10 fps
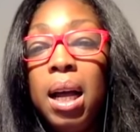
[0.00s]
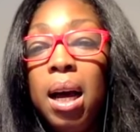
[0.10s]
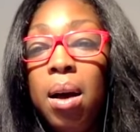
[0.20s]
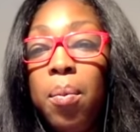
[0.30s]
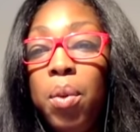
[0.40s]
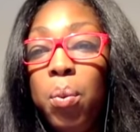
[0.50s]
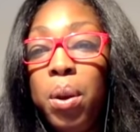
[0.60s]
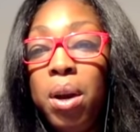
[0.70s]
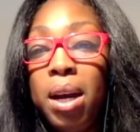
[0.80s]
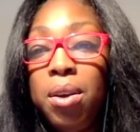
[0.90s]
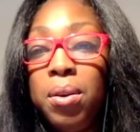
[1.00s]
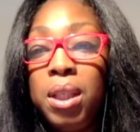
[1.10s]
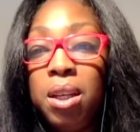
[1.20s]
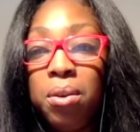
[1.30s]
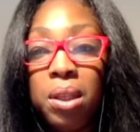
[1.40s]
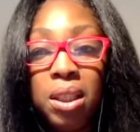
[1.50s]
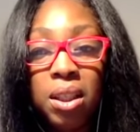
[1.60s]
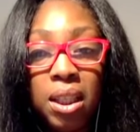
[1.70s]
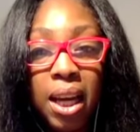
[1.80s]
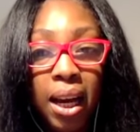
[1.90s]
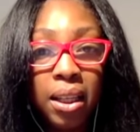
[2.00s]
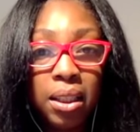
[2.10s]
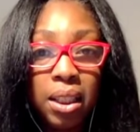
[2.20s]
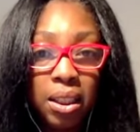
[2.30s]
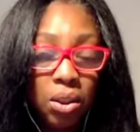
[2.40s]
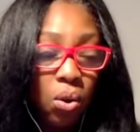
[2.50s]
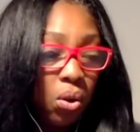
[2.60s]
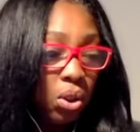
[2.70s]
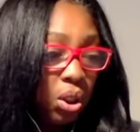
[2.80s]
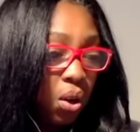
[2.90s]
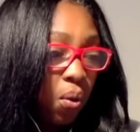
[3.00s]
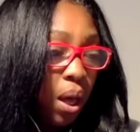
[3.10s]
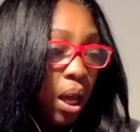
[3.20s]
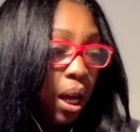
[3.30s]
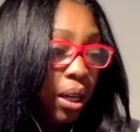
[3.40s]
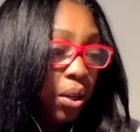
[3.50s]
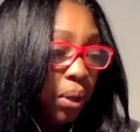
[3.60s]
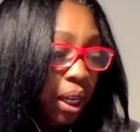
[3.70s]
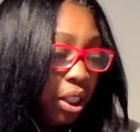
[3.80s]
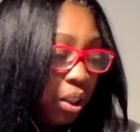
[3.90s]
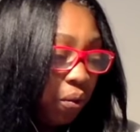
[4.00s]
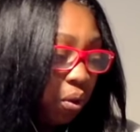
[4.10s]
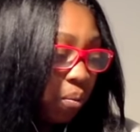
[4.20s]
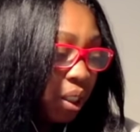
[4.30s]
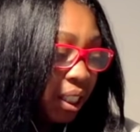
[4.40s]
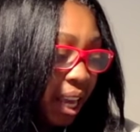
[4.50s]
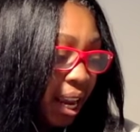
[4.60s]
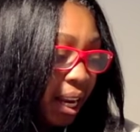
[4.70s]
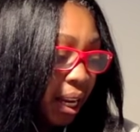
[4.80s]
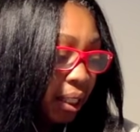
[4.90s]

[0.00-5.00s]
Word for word: We're using the crystal deck. This is also a donation from Sadie.